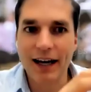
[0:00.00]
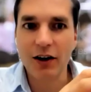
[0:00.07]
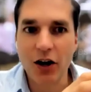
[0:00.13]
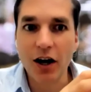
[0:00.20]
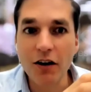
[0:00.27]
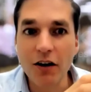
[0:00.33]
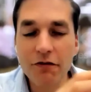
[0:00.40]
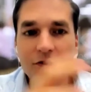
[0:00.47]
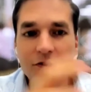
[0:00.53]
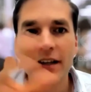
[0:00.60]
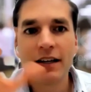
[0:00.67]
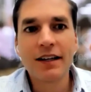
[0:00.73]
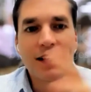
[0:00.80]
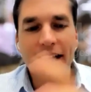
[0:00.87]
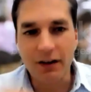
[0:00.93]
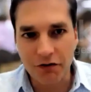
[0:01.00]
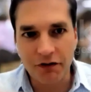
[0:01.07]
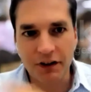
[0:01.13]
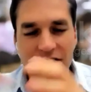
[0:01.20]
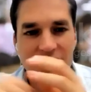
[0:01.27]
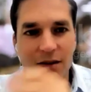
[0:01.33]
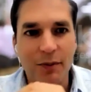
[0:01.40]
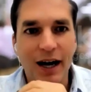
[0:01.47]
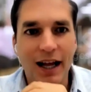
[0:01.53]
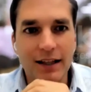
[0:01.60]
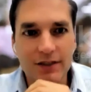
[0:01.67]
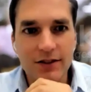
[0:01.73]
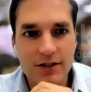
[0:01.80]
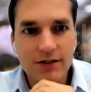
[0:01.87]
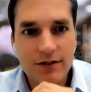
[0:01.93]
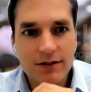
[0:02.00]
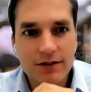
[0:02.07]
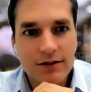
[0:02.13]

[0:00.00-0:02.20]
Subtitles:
it off and fix the balance.